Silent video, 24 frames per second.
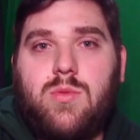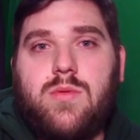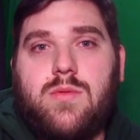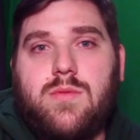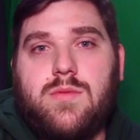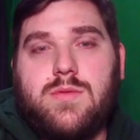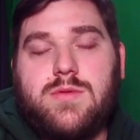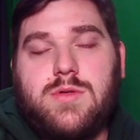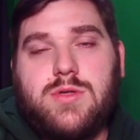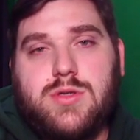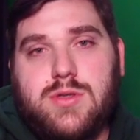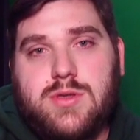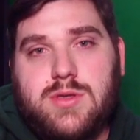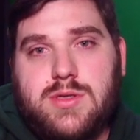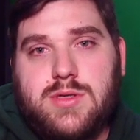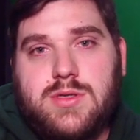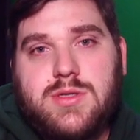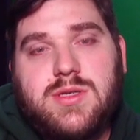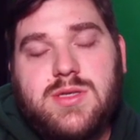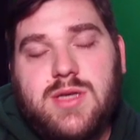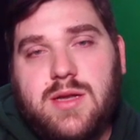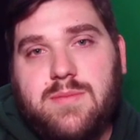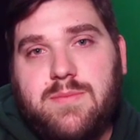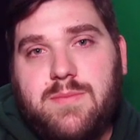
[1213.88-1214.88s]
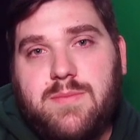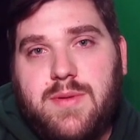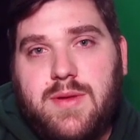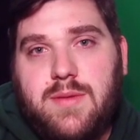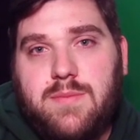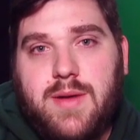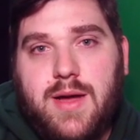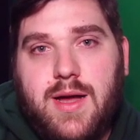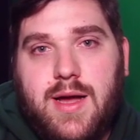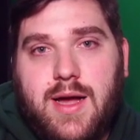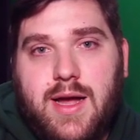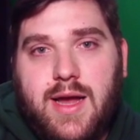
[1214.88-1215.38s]
should the sun be
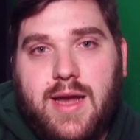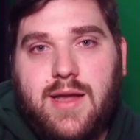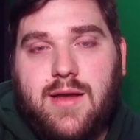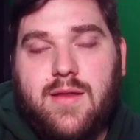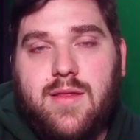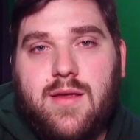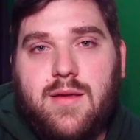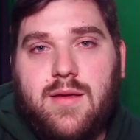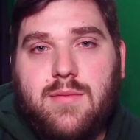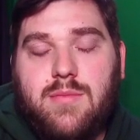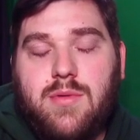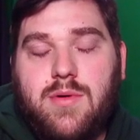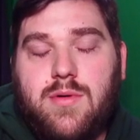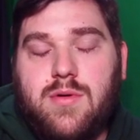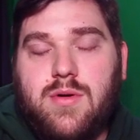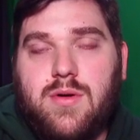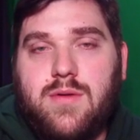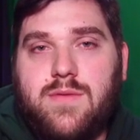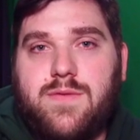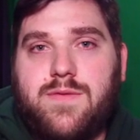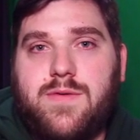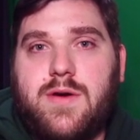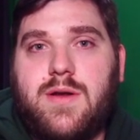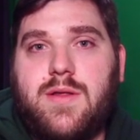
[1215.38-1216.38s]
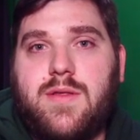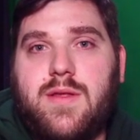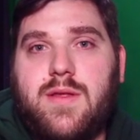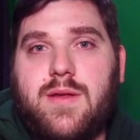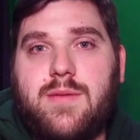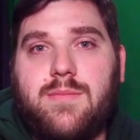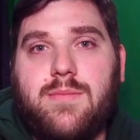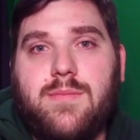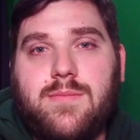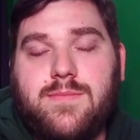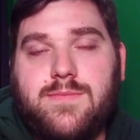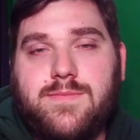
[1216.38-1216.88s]
behind them or in front of them?